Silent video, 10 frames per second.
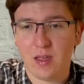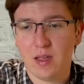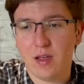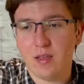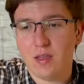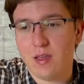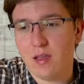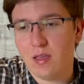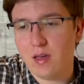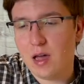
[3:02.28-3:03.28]

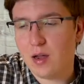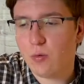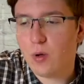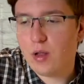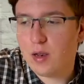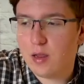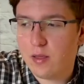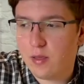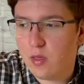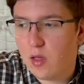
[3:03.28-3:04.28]
as high quality
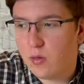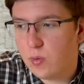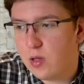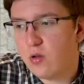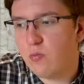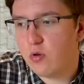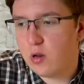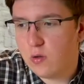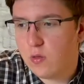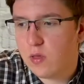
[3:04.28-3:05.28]
as we could
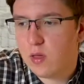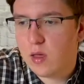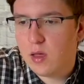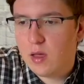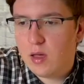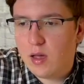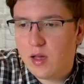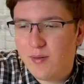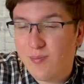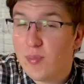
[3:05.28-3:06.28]
produce.
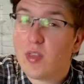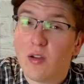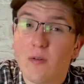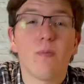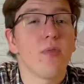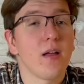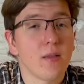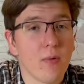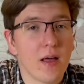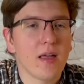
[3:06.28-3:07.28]
So
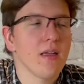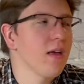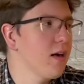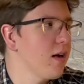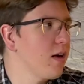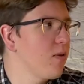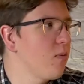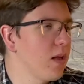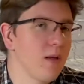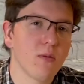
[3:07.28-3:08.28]
that's why
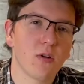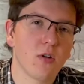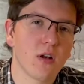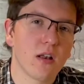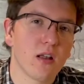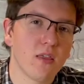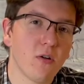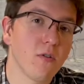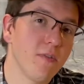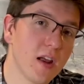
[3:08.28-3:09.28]
we recorded it the
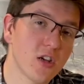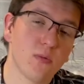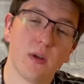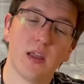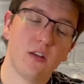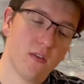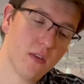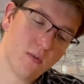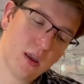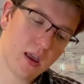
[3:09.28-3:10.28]
old-fashioned way, just
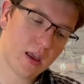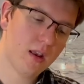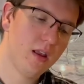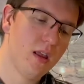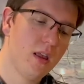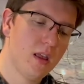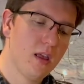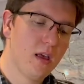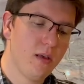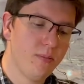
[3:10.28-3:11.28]
as we had
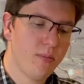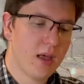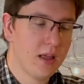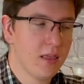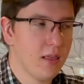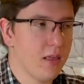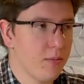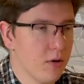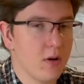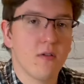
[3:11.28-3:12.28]
back in the
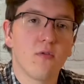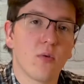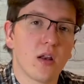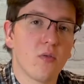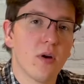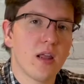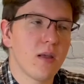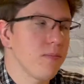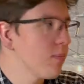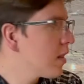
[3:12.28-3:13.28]
summer of 2020.
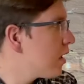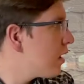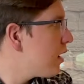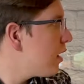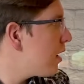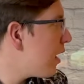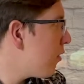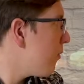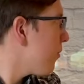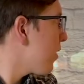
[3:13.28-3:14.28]

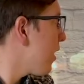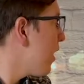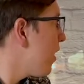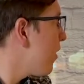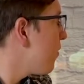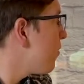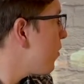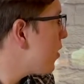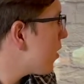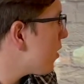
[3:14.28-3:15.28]
Now,
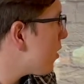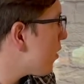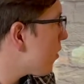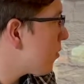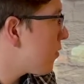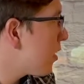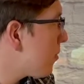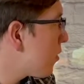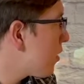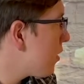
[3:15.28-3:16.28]
we start the service with a
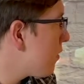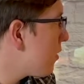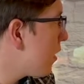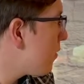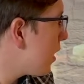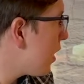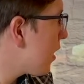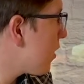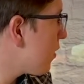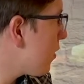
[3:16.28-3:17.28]
number of lovely
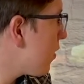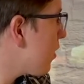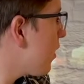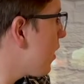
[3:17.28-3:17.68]
carols.